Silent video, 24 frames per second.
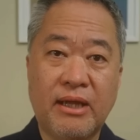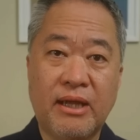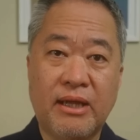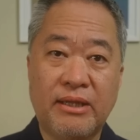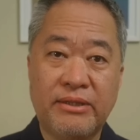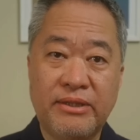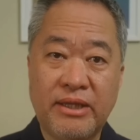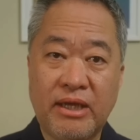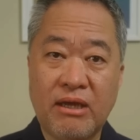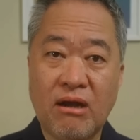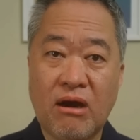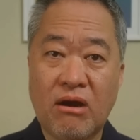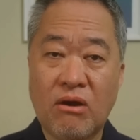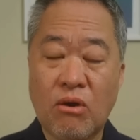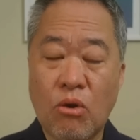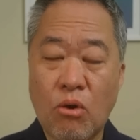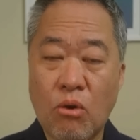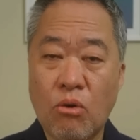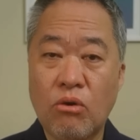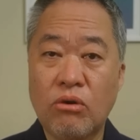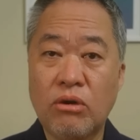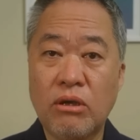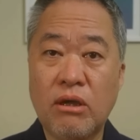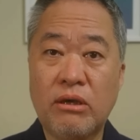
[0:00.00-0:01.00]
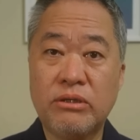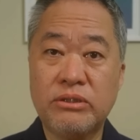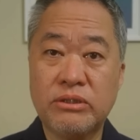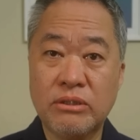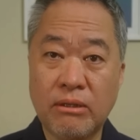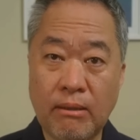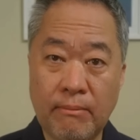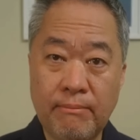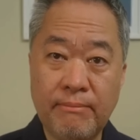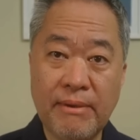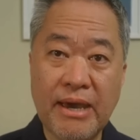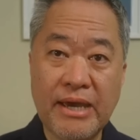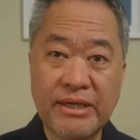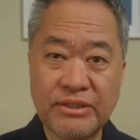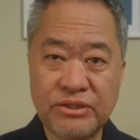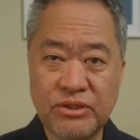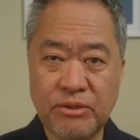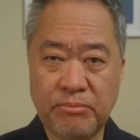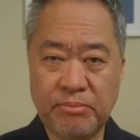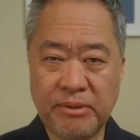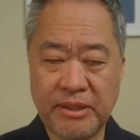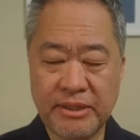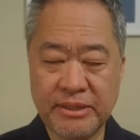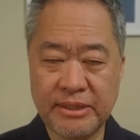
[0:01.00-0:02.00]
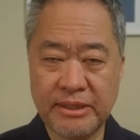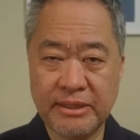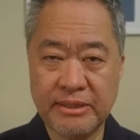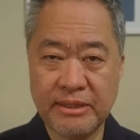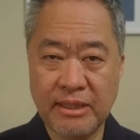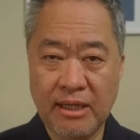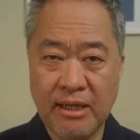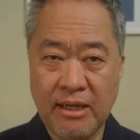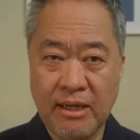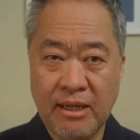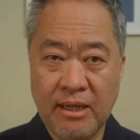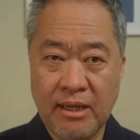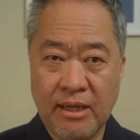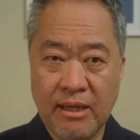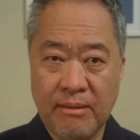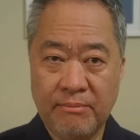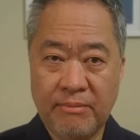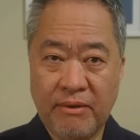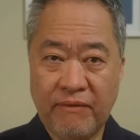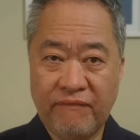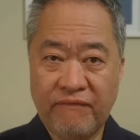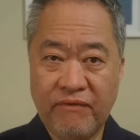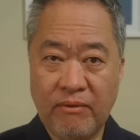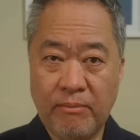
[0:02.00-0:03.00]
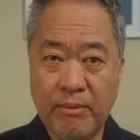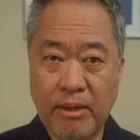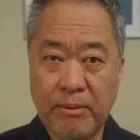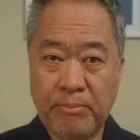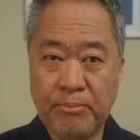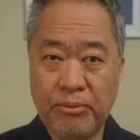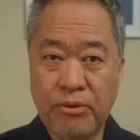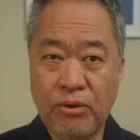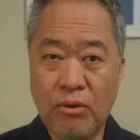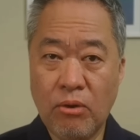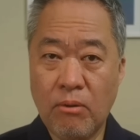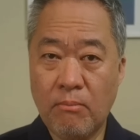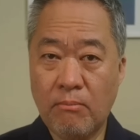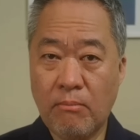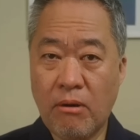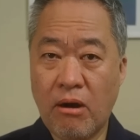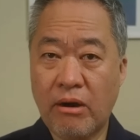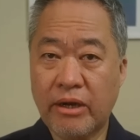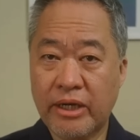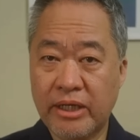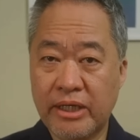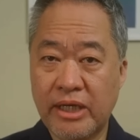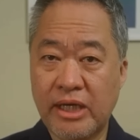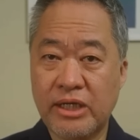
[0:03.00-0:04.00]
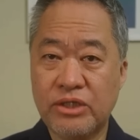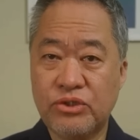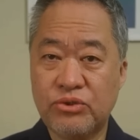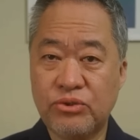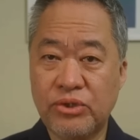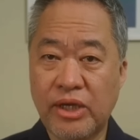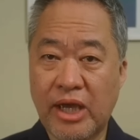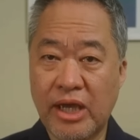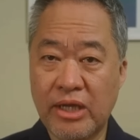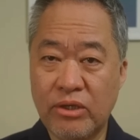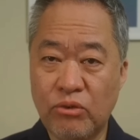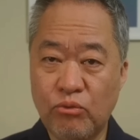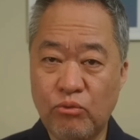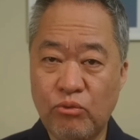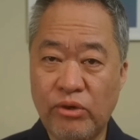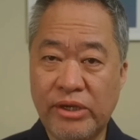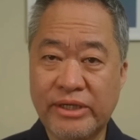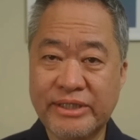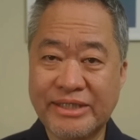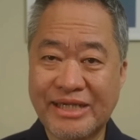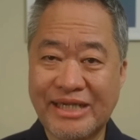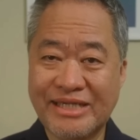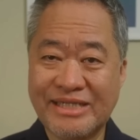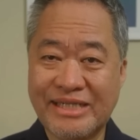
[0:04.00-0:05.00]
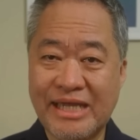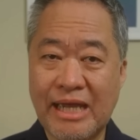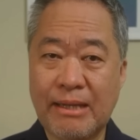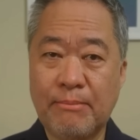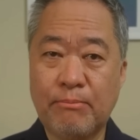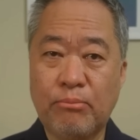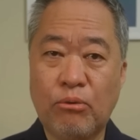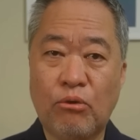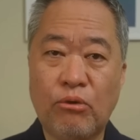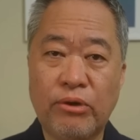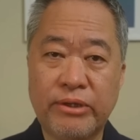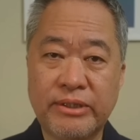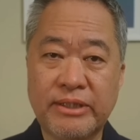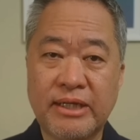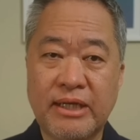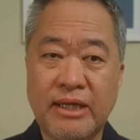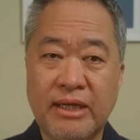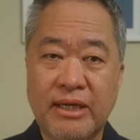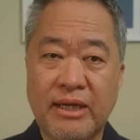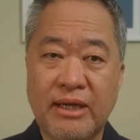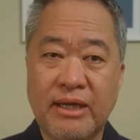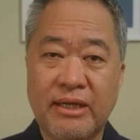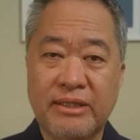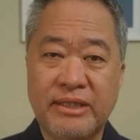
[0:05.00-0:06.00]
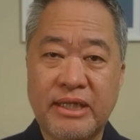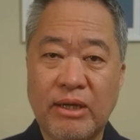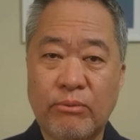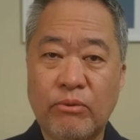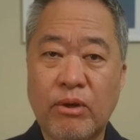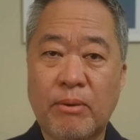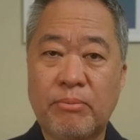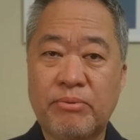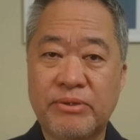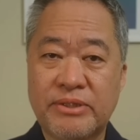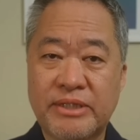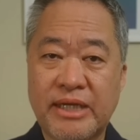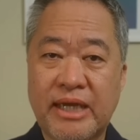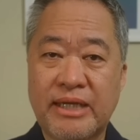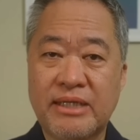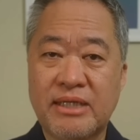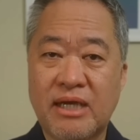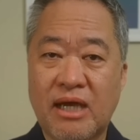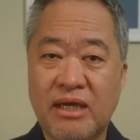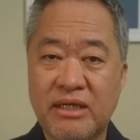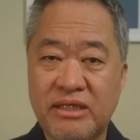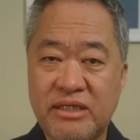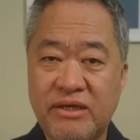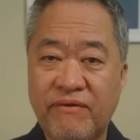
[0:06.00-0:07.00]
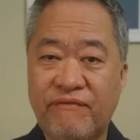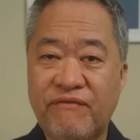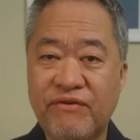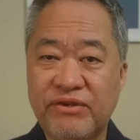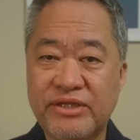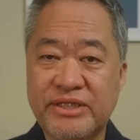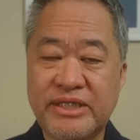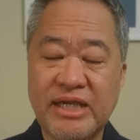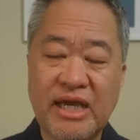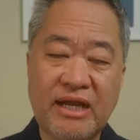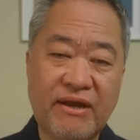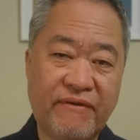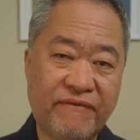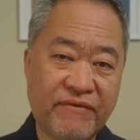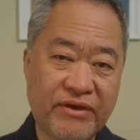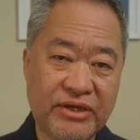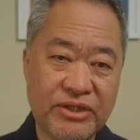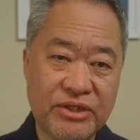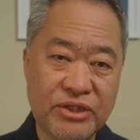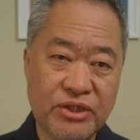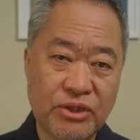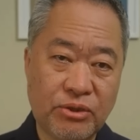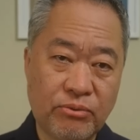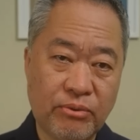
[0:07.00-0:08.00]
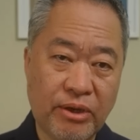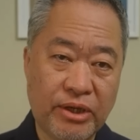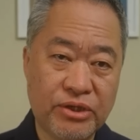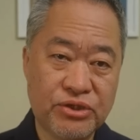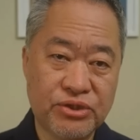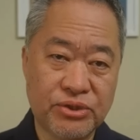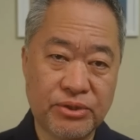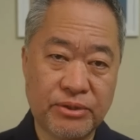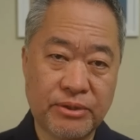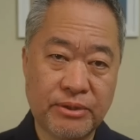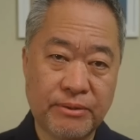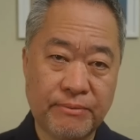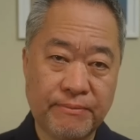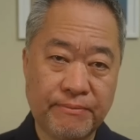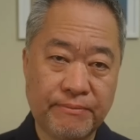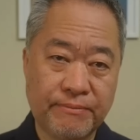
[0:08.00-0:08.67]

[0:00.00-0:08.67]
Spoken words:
They are horological masterpieces. But from a pure market entry and risk standpoint, they represent a different set of considerations.